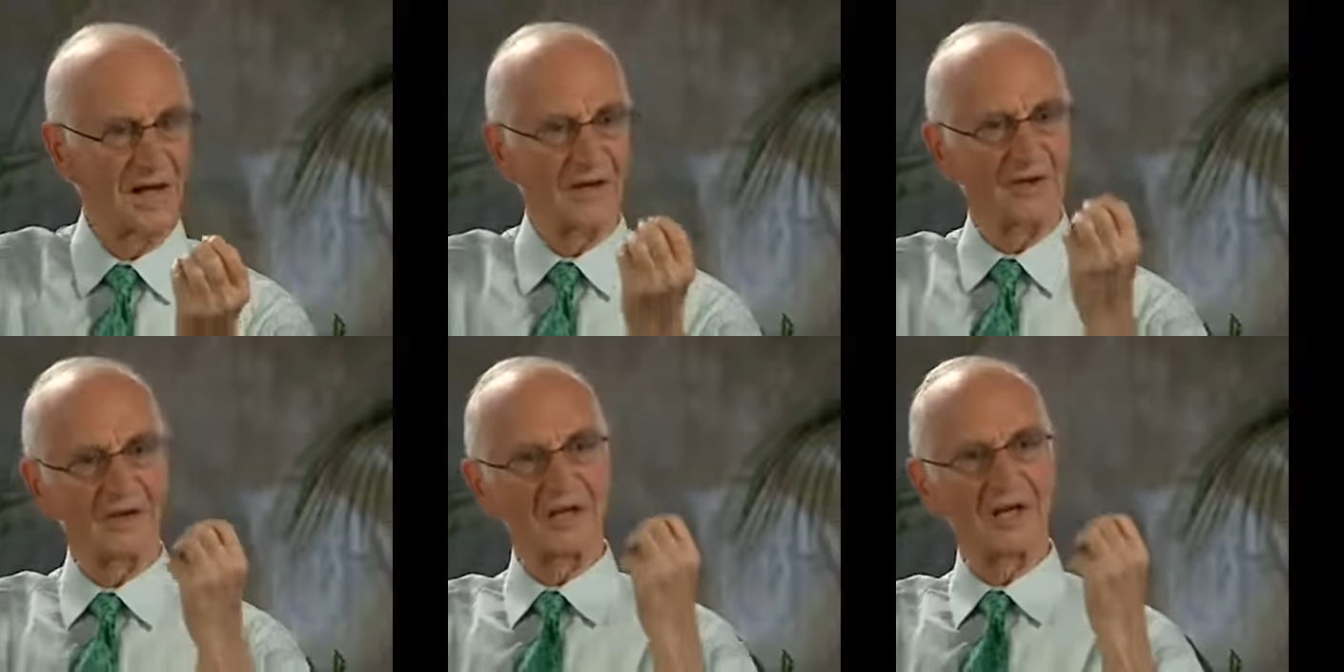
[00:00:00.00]
Now,
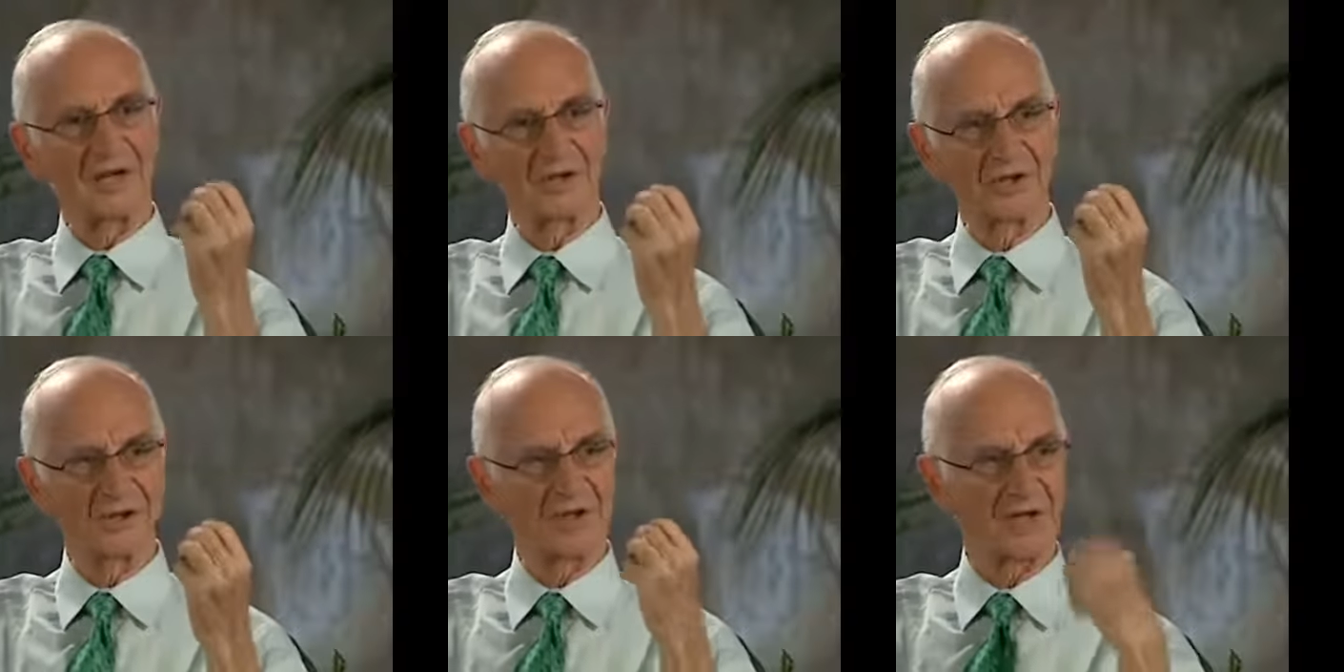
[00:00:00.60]
in a
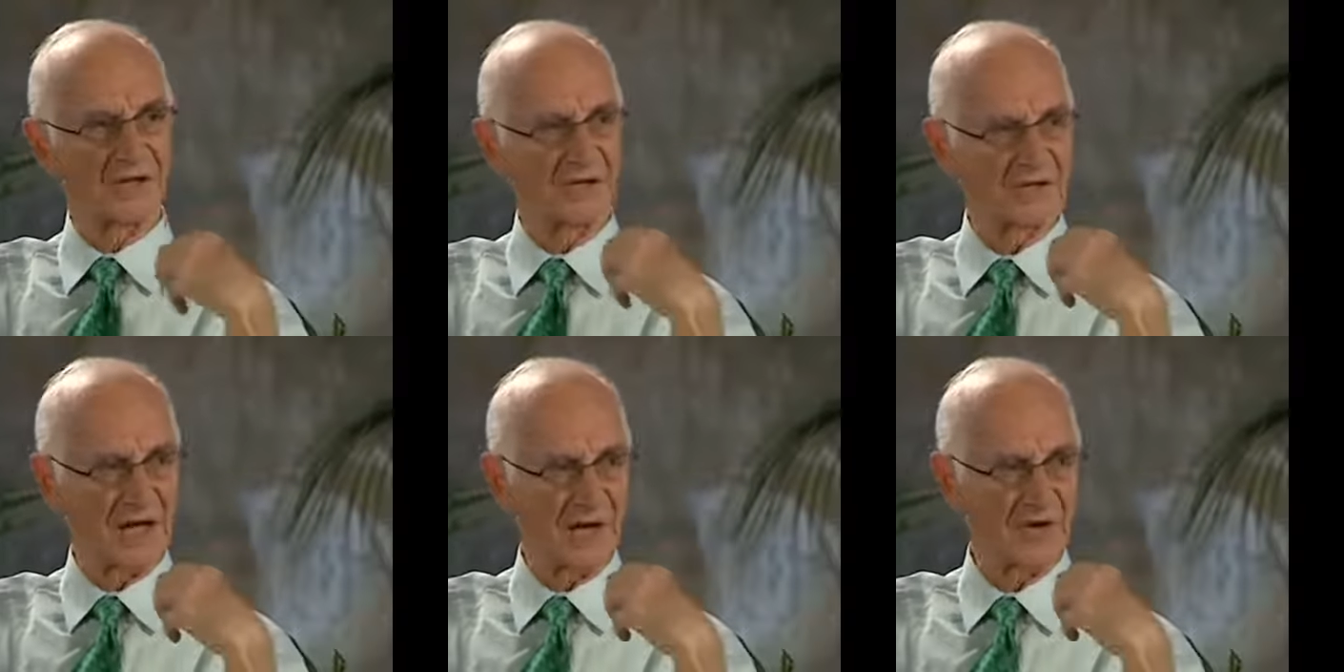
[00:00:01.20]
culture such
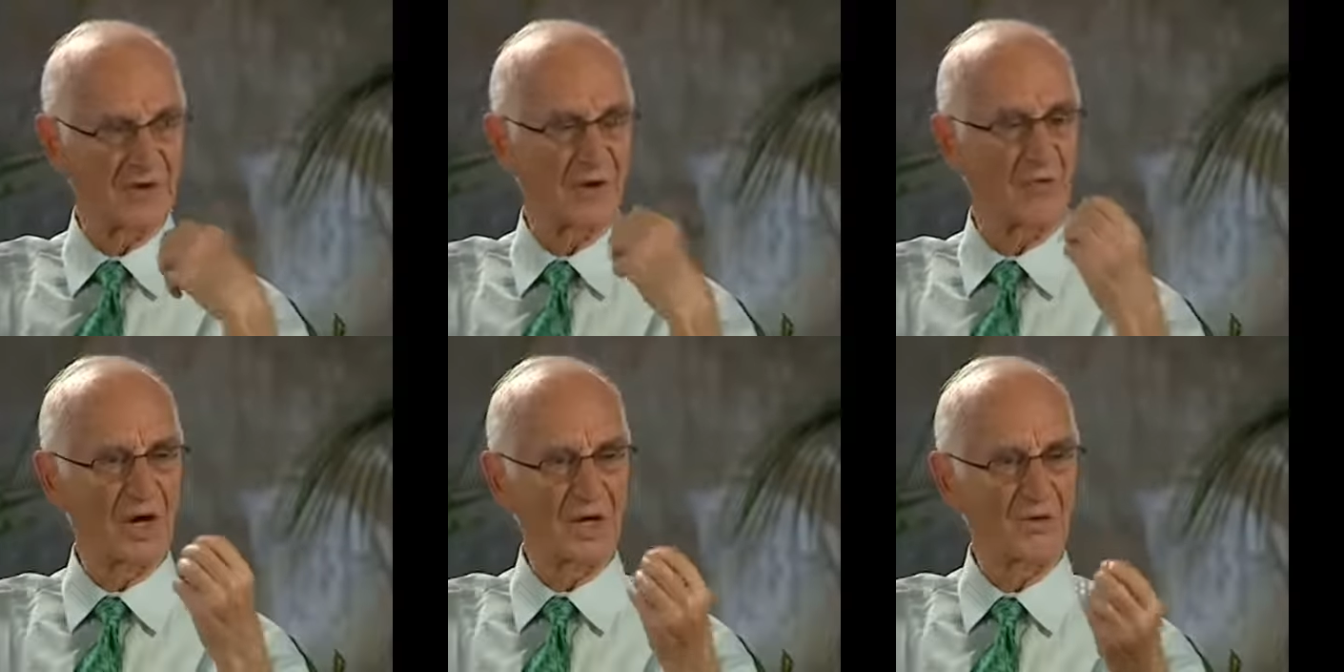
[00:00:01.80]
as ours,
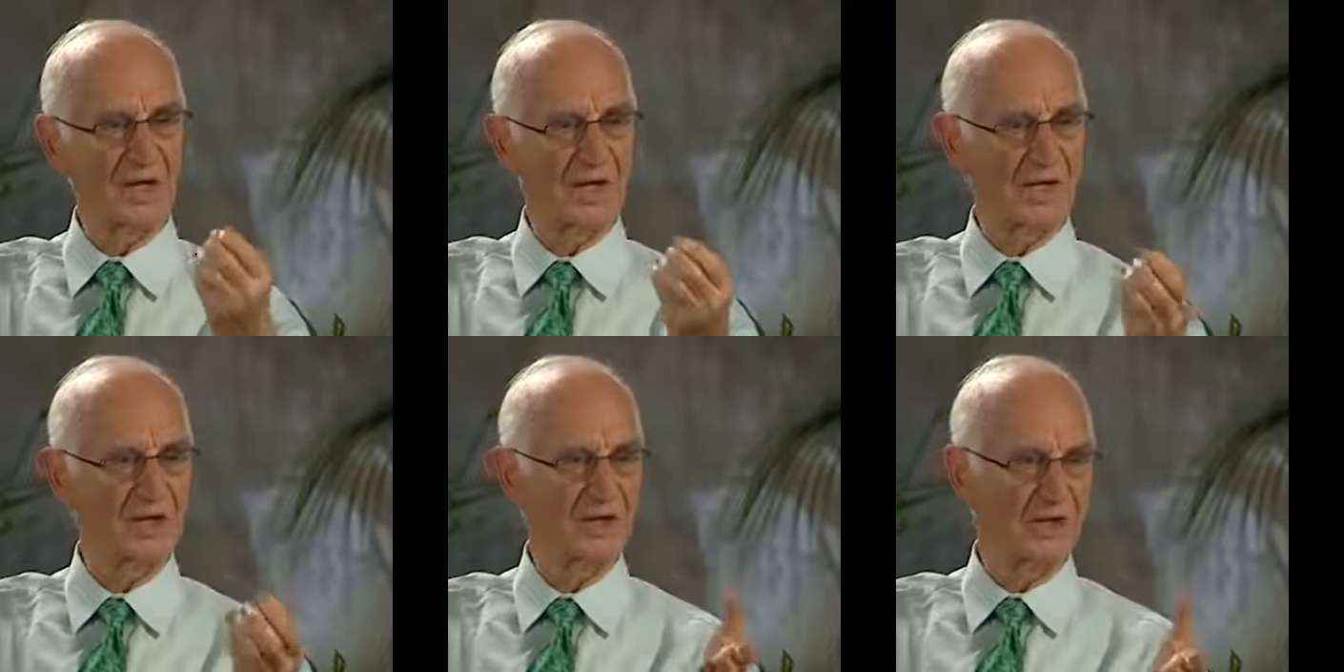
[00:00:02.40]
where do we
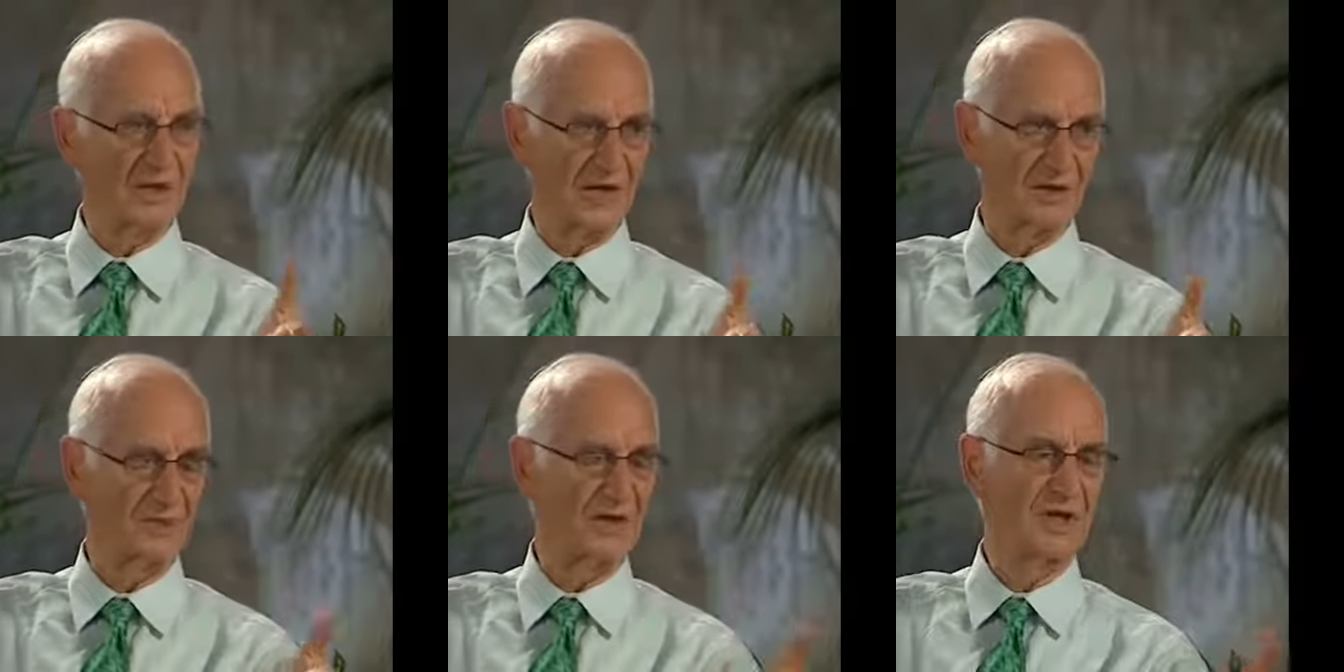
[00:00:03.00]
get
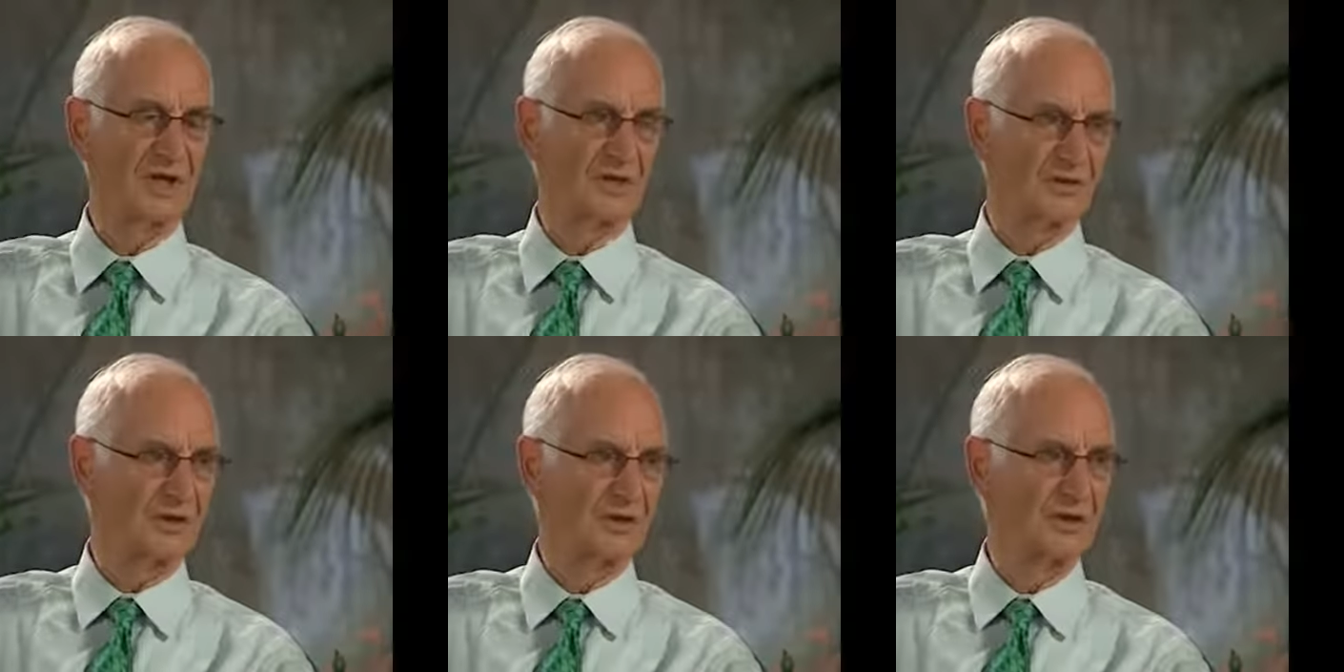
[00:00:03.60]
initiated? We
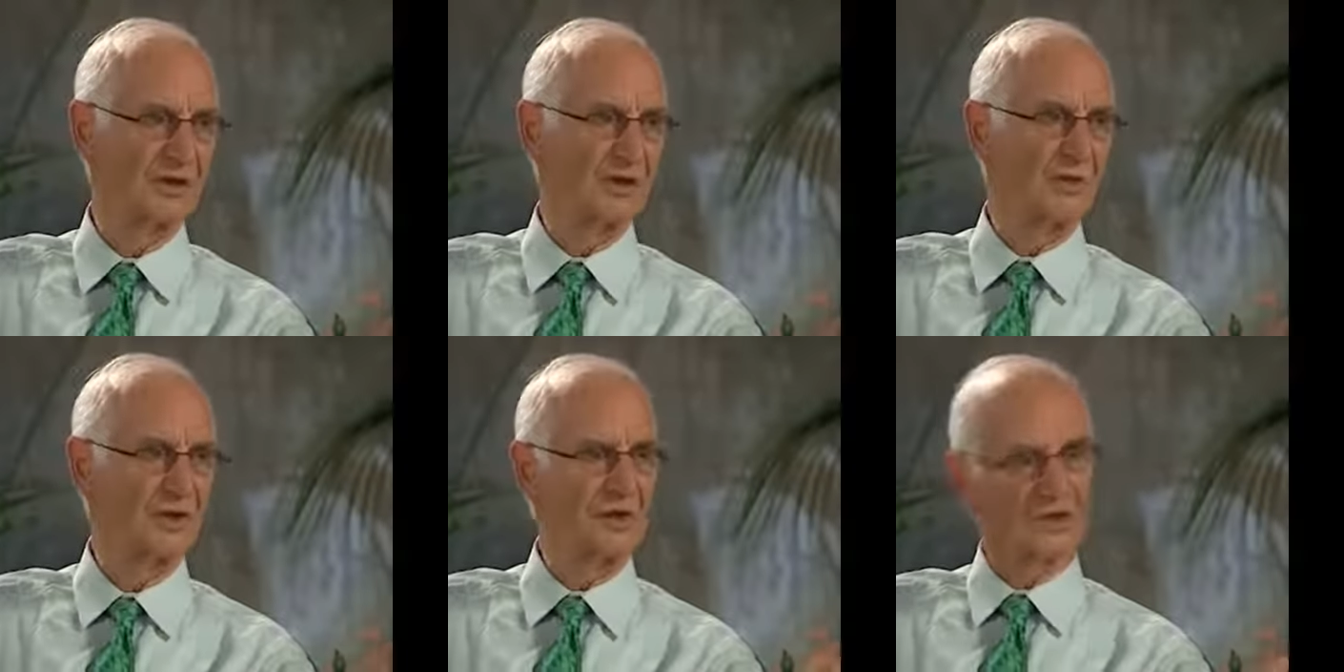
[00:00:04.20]
don't.
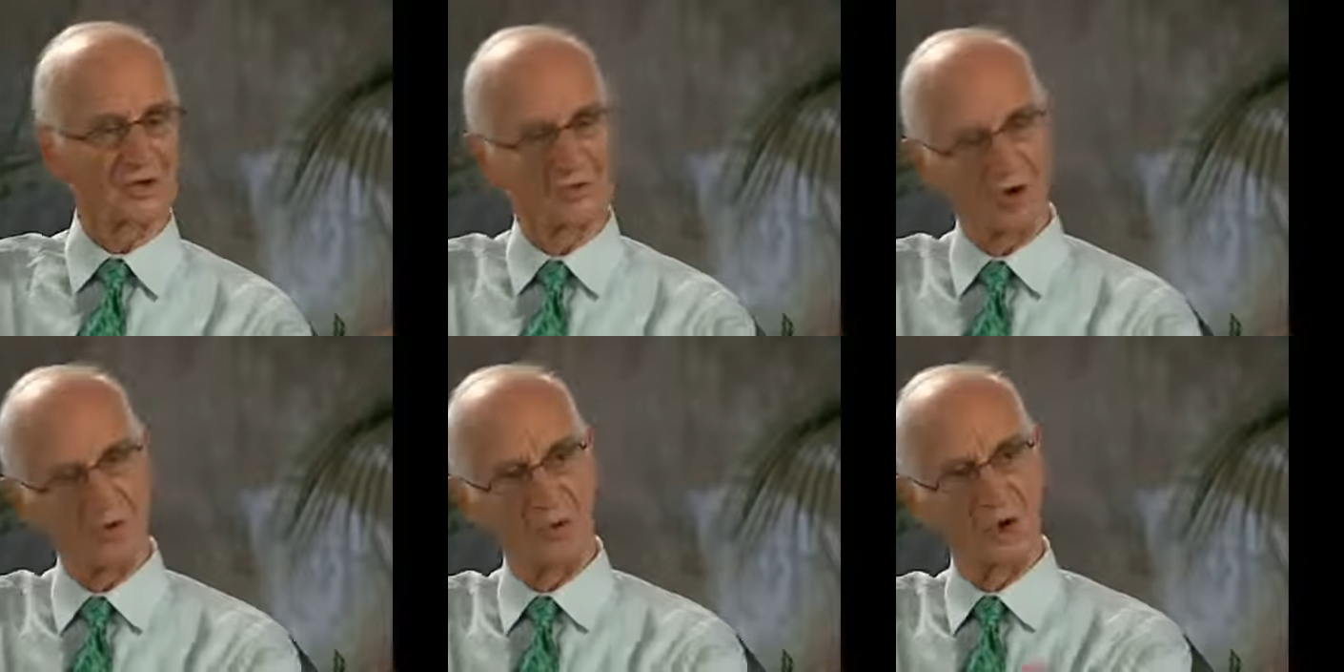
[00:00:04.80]
We just
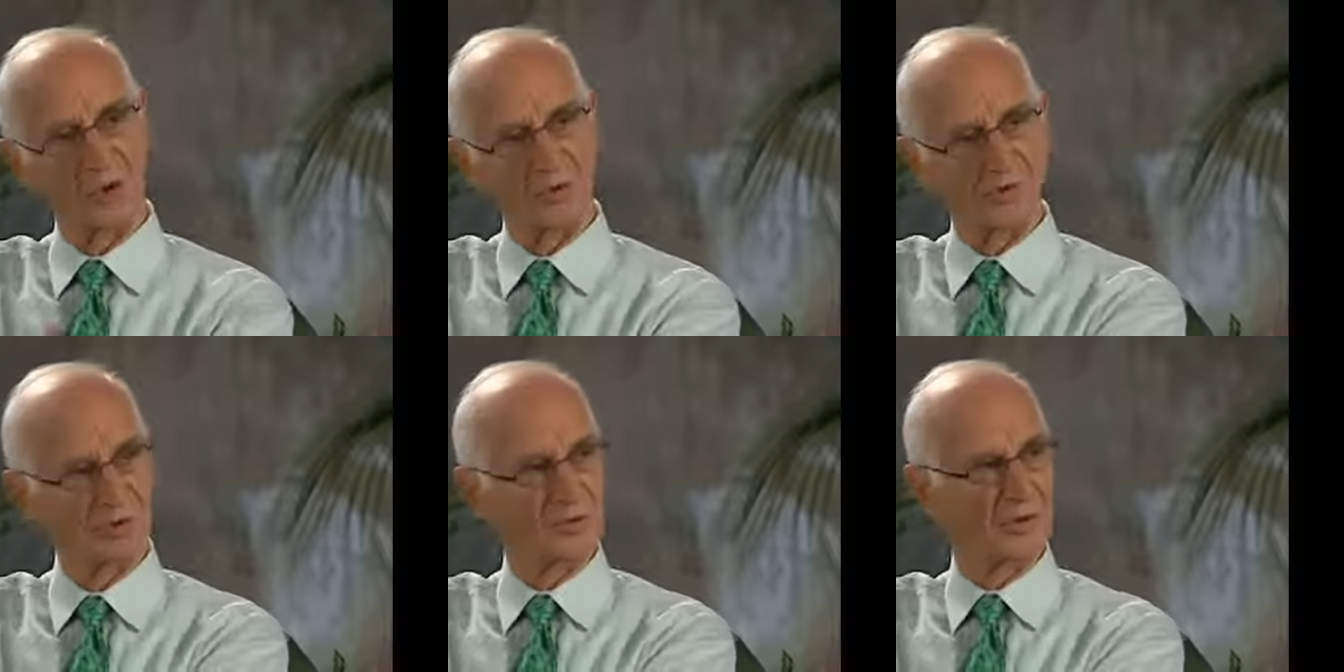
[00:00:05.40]
grow
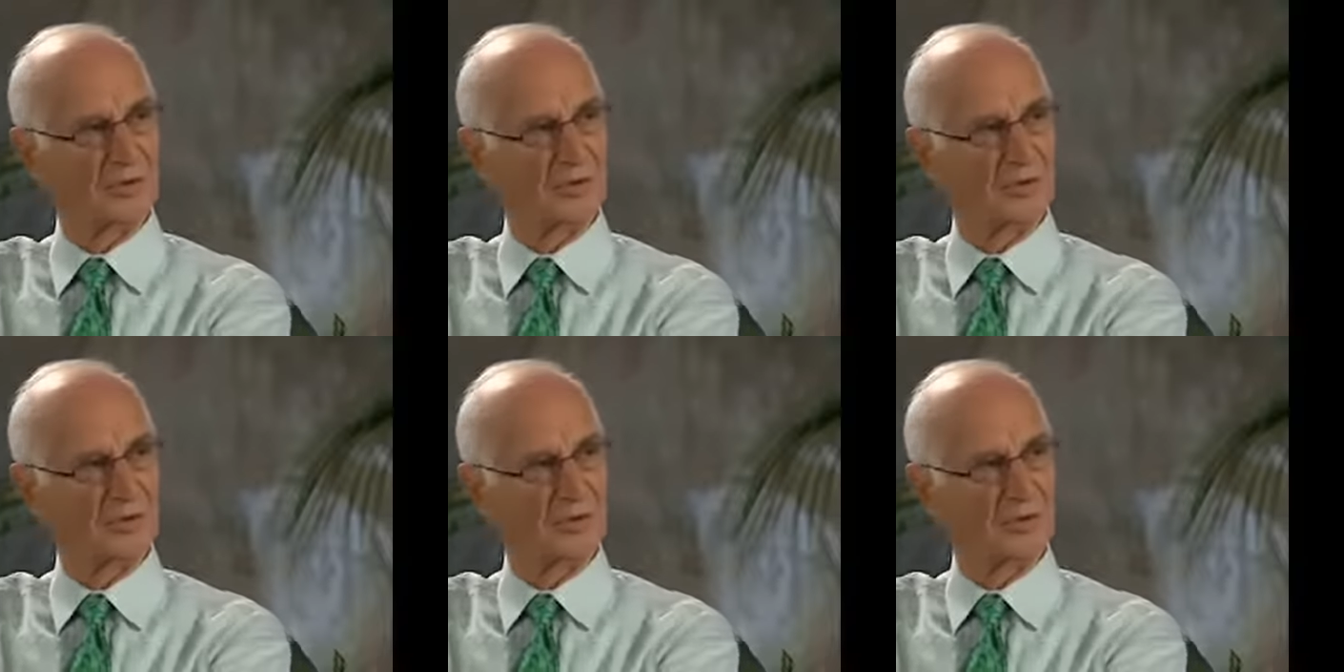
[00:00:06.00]
old.